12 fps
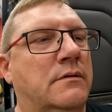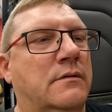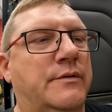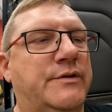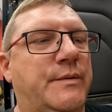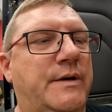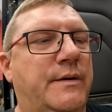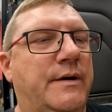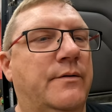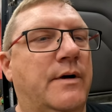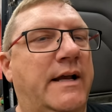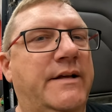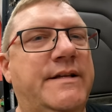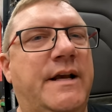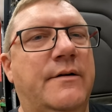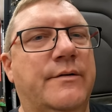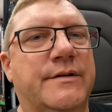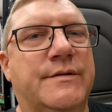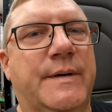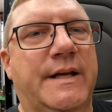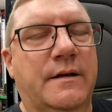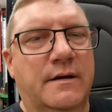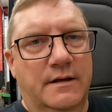Or which way do I go? I guess I gotta go this way.